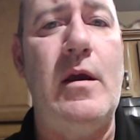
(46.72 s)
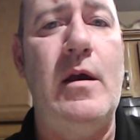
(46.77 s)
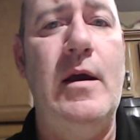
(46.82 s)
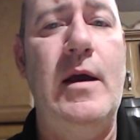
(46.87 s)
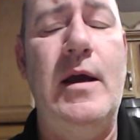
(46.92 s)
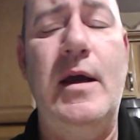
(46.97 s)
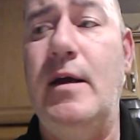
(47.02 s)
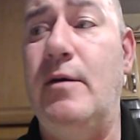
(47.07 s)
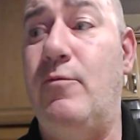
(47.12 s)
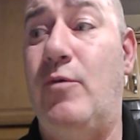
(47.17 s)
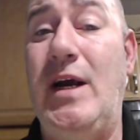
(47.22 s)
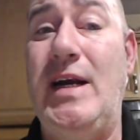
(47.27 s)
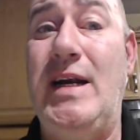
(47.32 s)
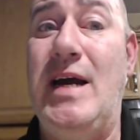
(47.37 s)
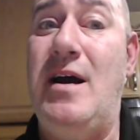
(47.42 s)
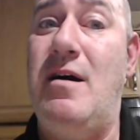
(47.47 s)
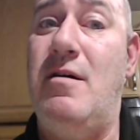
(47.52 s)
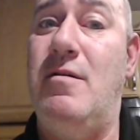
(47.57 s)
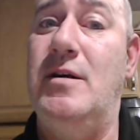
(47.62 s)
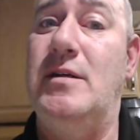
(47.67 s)
And right
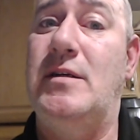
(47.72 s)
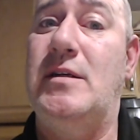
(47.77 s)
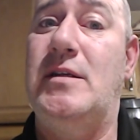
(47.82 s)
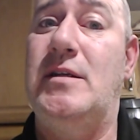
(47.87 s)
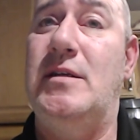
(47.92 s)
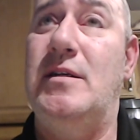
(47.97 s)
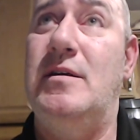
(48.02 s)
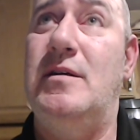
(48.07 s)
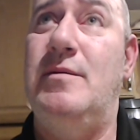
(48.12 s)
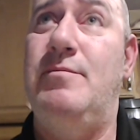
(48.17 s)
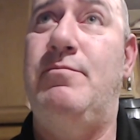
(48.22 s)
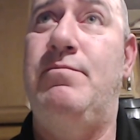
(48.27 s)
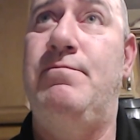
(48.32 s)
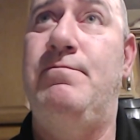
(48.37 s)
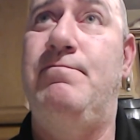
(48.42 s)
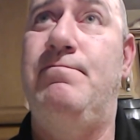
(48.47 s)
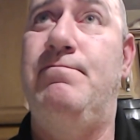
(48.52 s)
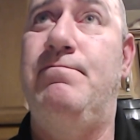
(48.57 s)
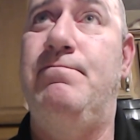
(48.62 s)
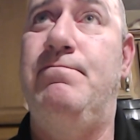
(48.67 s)
now it's
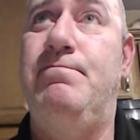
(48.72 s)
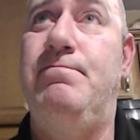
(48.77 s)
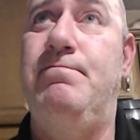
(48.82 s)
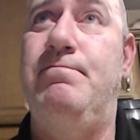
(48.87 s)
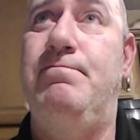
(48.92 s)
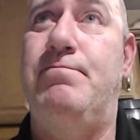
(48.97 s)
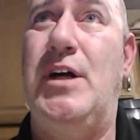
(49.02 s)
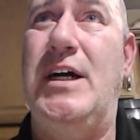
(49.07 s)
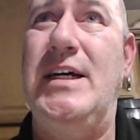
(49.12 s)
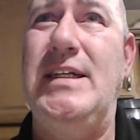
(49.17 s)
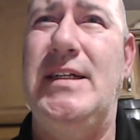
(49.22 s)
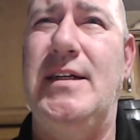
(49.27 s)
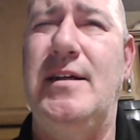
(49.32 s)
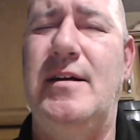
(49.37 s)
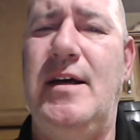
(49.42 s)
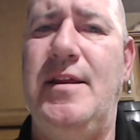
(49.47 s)
priced at,